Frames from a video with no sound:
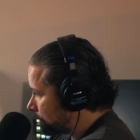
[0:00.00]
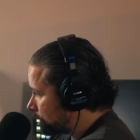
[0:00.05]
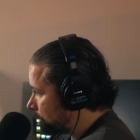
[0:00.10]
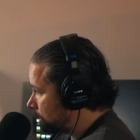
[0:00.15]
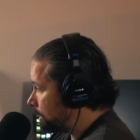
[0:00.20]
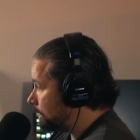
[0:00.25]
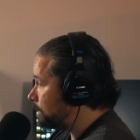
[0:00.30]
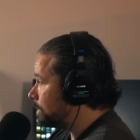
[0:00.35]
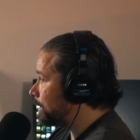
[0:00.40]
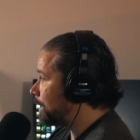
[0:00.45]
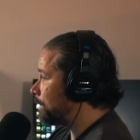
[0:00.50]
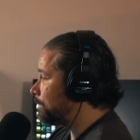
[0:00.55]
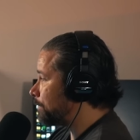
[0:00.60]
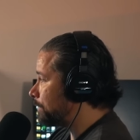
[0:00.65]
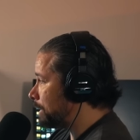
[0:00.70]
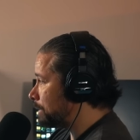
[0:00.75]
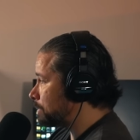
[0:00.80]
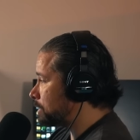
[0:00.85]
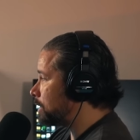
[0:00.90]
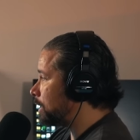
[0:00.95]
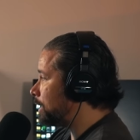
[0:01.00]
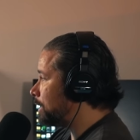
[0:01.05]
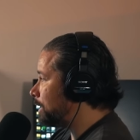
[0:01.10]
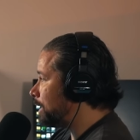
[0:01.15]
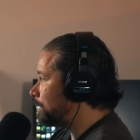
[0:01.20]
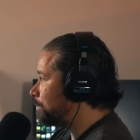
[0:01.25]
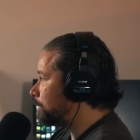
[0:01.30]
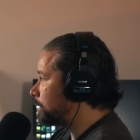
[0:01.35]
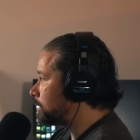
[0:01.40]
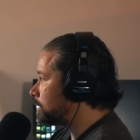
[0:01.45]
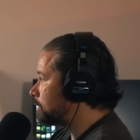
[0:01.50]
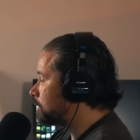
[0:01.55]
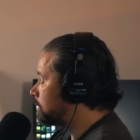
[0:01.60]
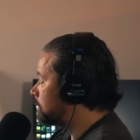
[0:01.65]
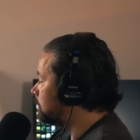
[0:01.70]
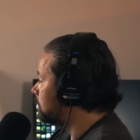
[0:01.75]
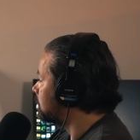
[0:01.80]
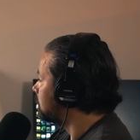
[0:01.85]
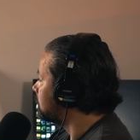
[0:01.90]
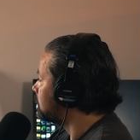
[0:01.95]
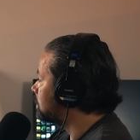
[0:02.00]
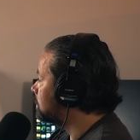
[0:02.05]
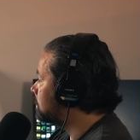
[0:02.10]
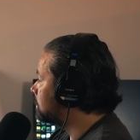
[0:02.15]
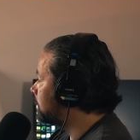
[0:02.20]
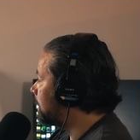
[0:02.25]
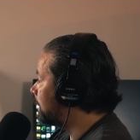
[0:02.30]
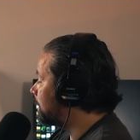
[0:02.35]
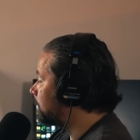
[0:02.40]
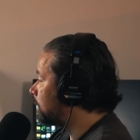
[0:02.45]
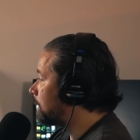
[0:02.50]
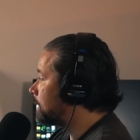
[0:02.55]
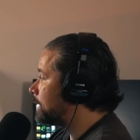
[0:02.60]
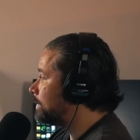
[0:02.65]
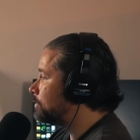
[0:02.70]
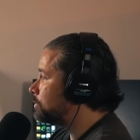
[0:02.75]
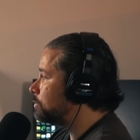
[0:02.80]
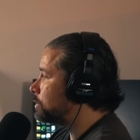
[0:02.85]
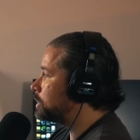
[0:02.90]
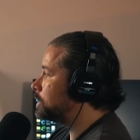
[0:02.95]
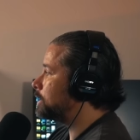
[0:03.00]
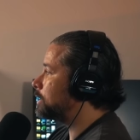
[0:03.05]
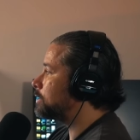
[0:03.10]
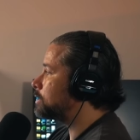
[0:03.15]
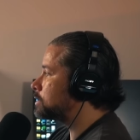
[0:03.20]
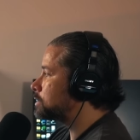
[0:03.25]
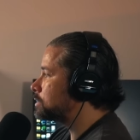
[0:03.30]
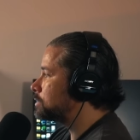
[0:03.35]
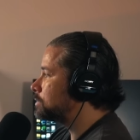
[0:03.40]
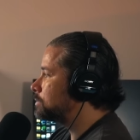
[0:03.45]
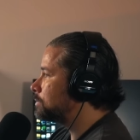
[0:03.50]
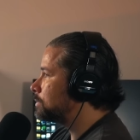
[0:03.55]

in that family dynamic that not everybody else